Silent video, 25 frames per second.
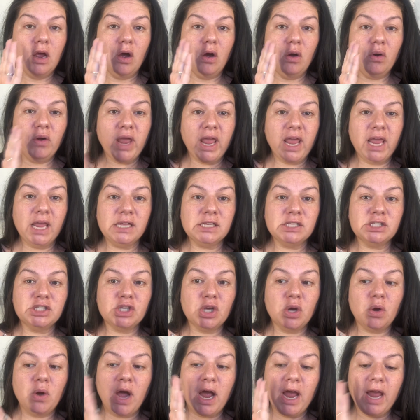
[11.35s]
Okay,
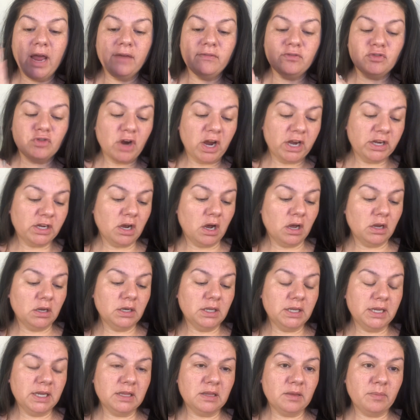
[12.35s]
so I have tried
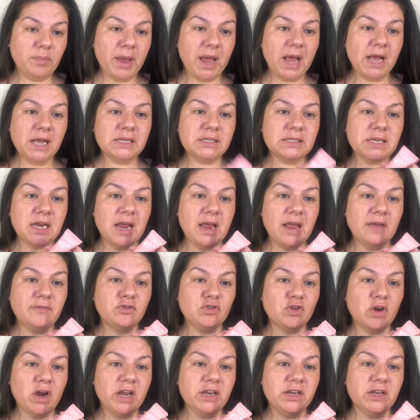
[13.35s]
Caudalie in the past. I have
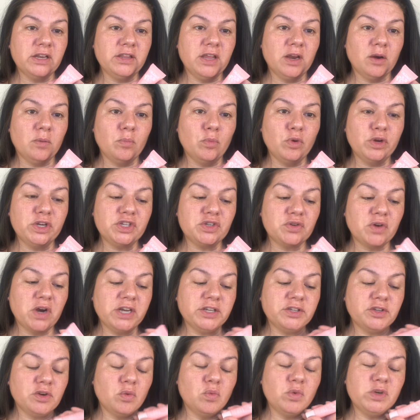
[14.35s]
tried their
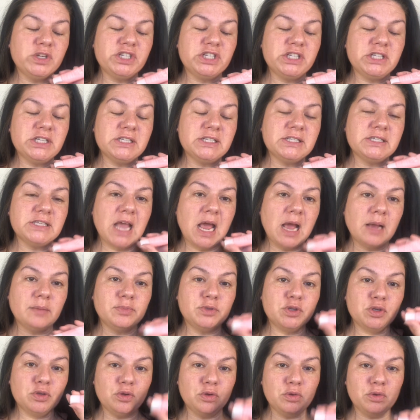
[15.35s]
moisturizer, which this is
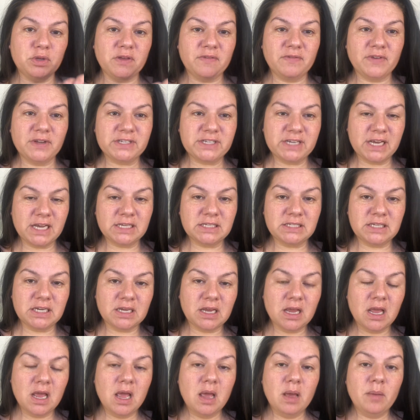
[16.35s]
absolutely fantastic.